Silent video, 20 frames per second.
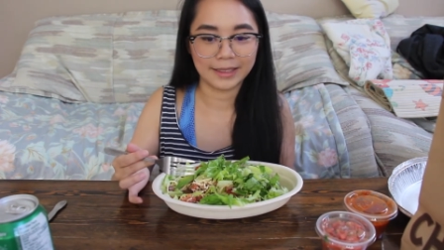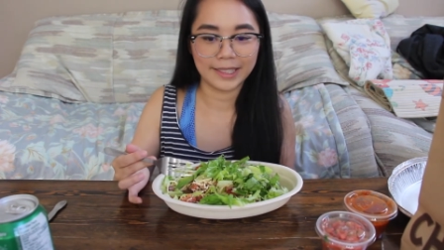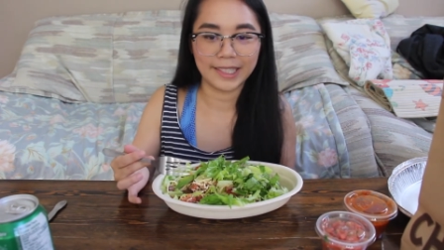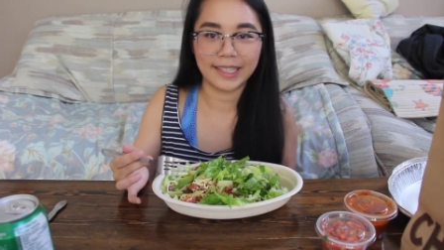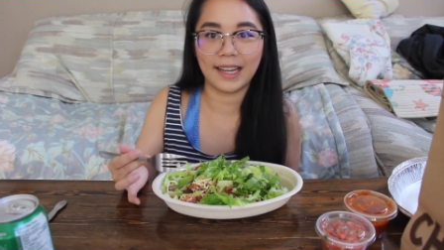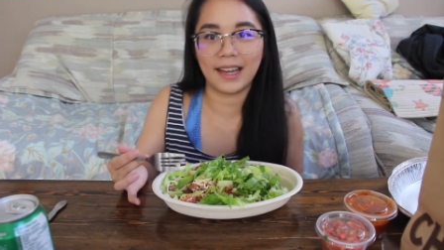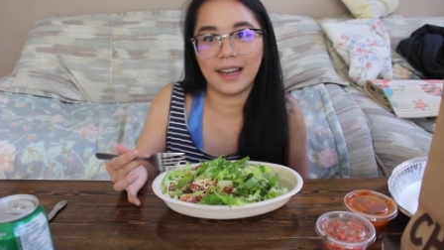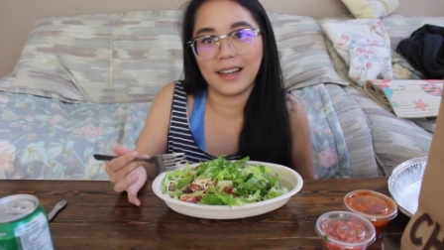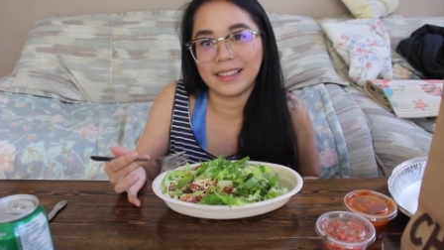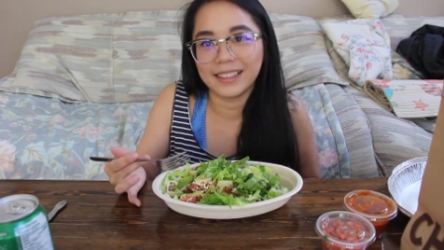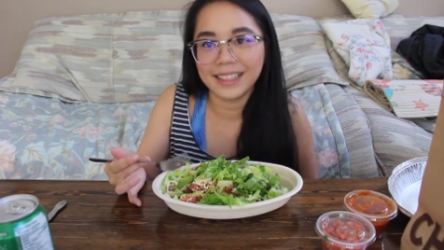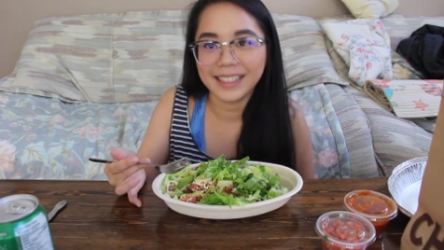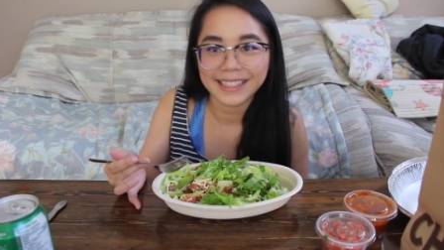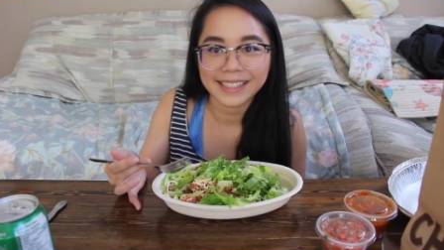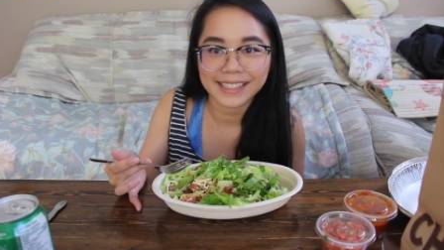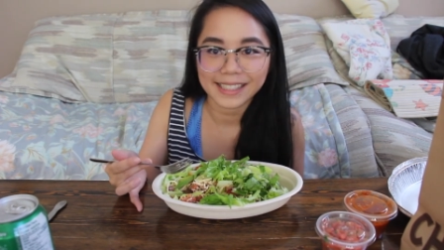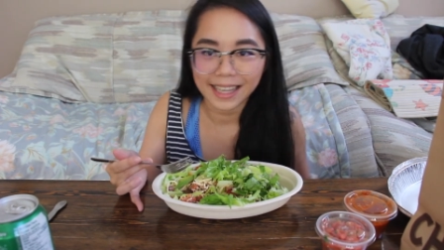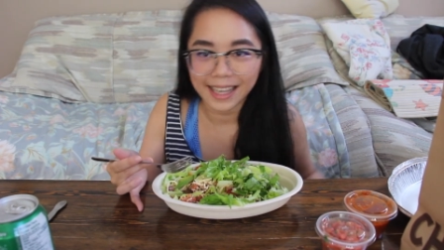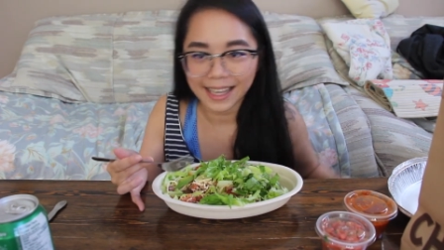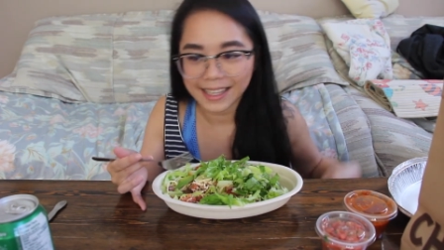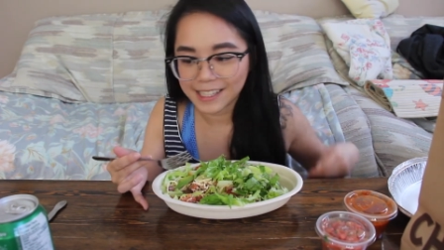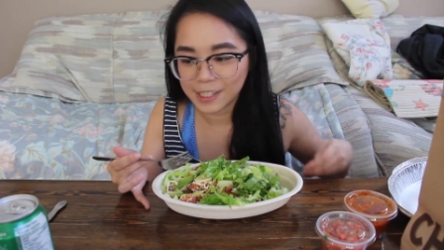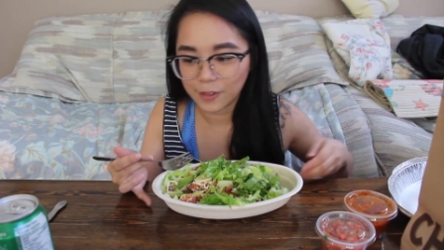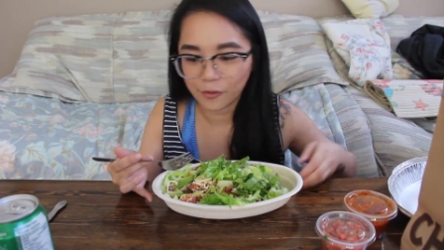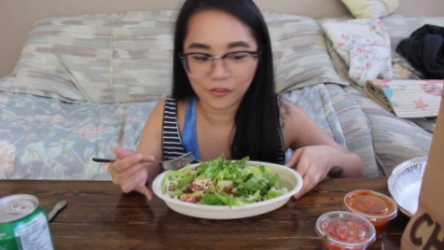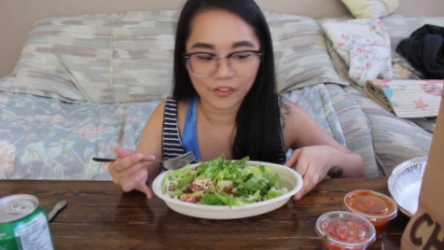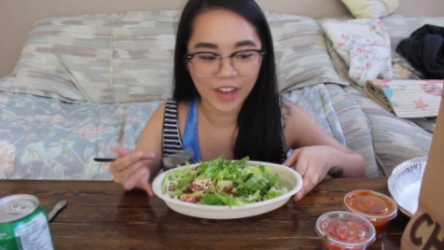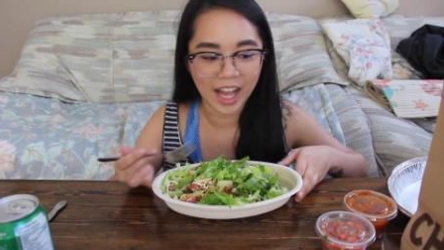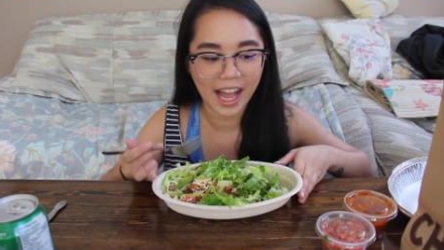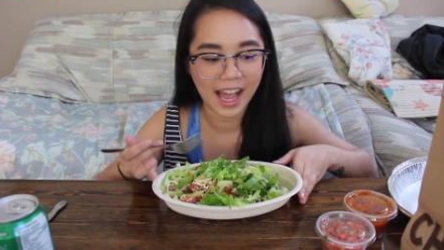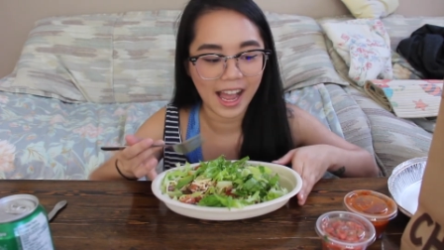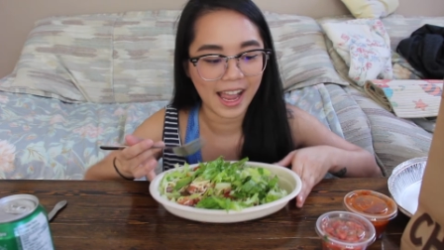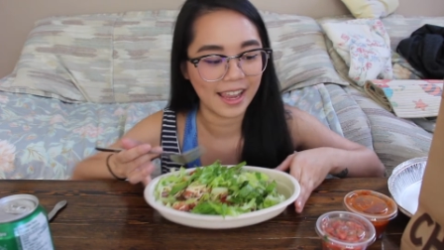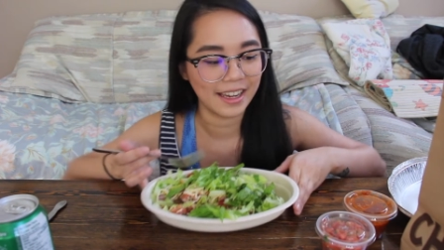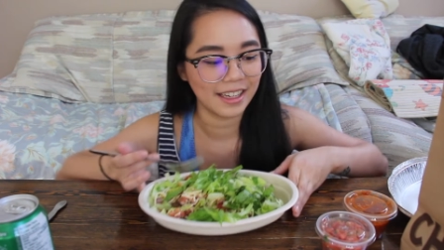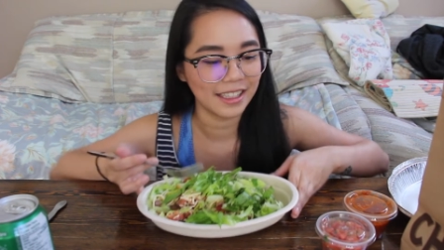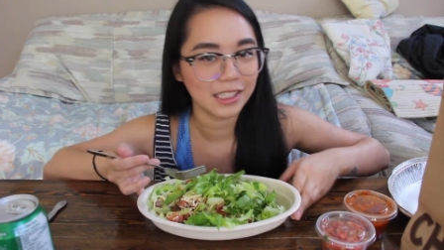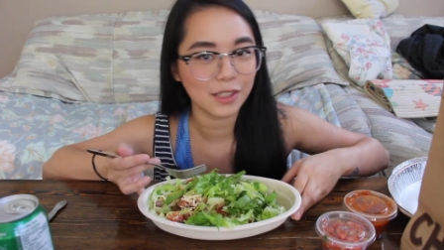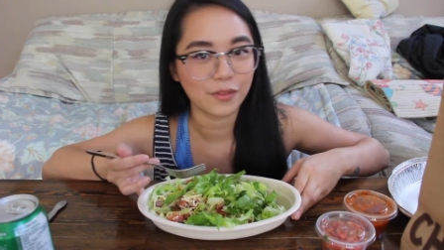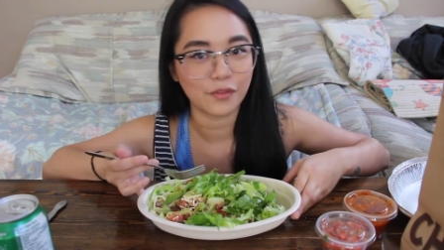nah, it's, it's
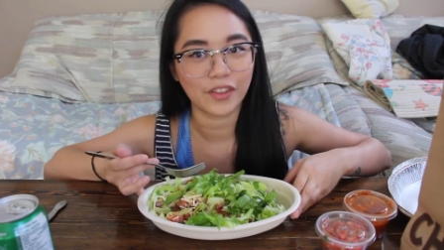fine, it's